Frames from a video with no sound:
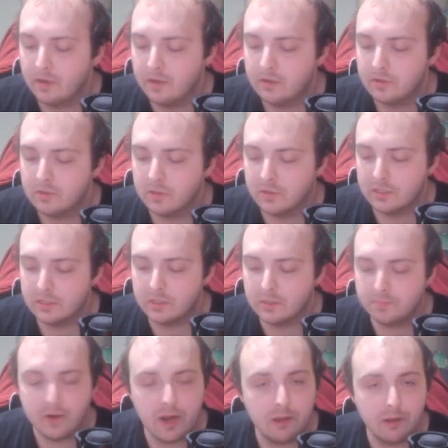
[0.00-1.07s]
so this is
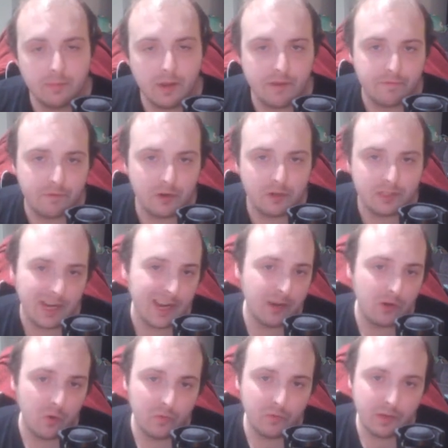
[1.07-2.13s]
probably my first
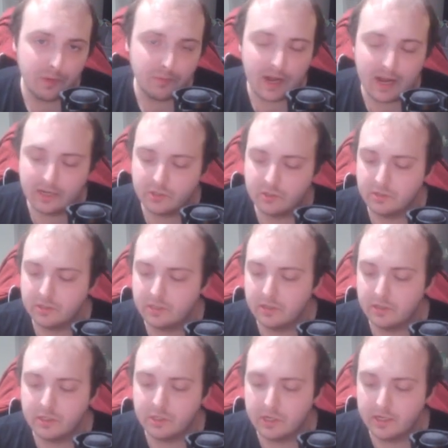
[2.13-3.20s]
and only box you'll see
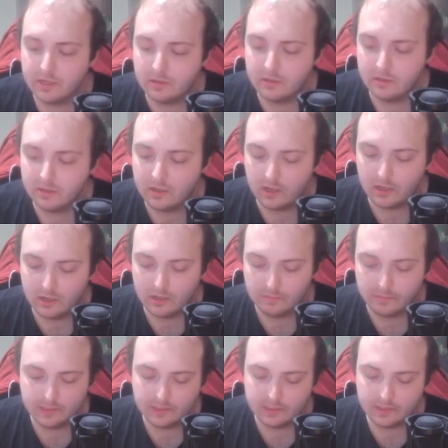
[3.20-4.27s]
on the channel,
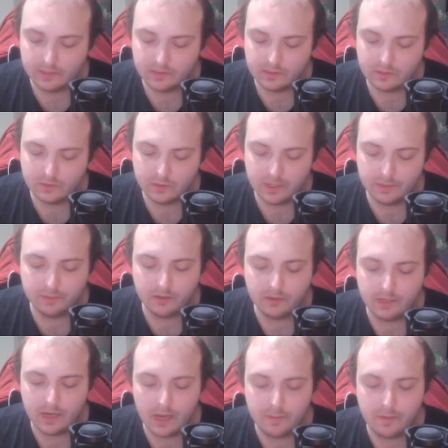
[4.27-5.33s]
because
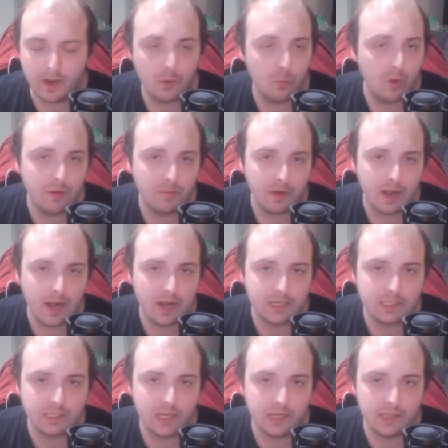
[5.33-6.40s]
typically I buy one
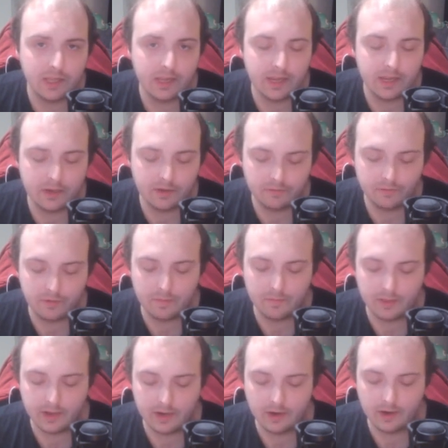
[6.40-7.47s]
box and then from
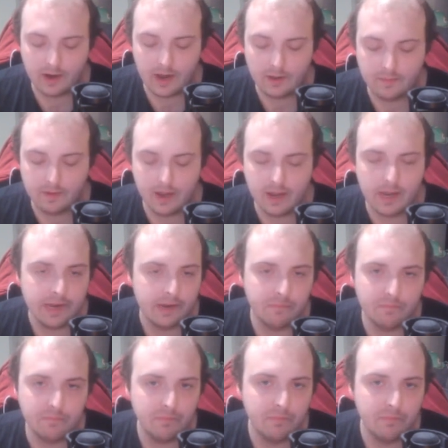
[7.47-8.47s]
there I buy the